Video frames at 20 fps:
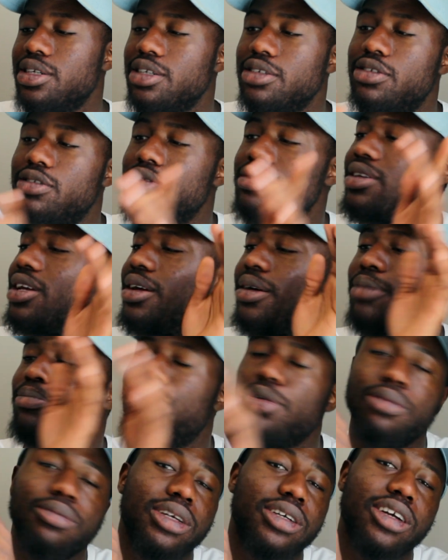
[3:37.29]
These shoes are
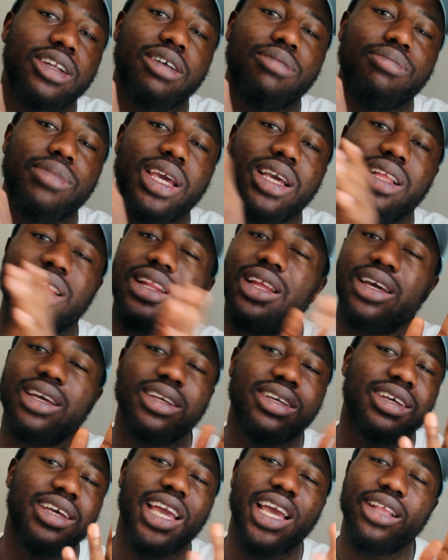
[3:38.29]
probably gonna make
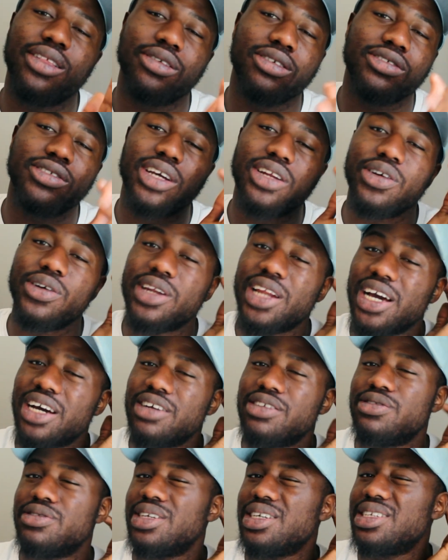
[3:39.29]
like 800 or
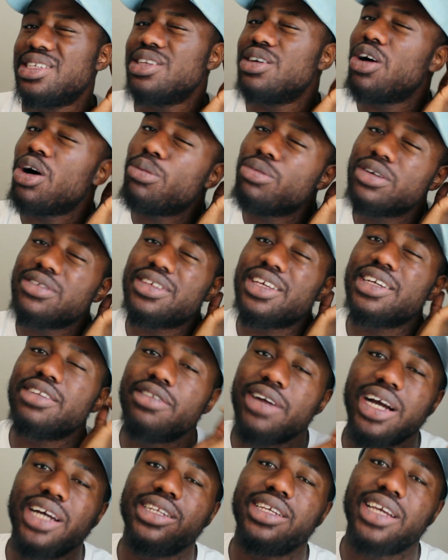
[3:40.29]
900, almost a
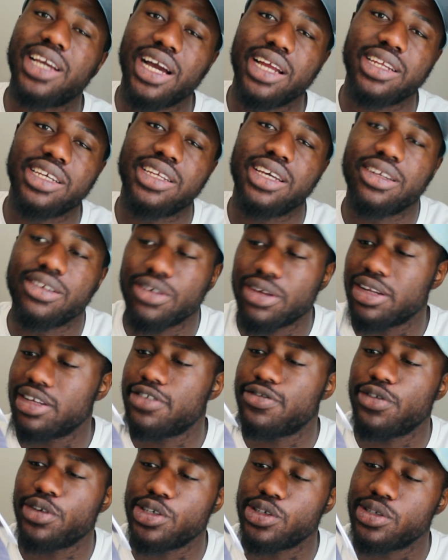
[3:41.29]
grand in Canadian
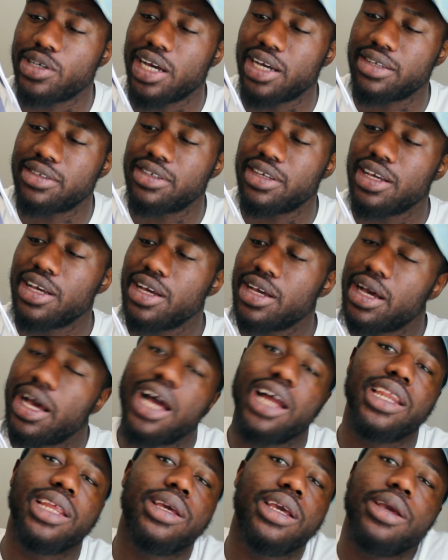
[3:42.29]
dollars for you guys,
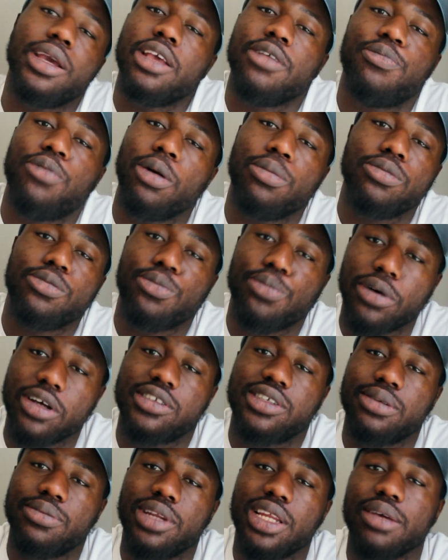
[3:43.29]
and it's for
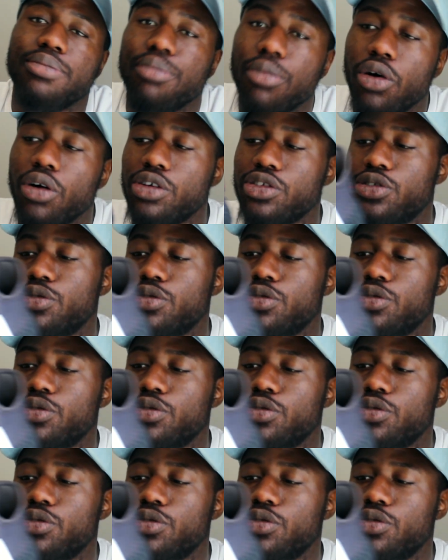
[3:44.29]
possibly more.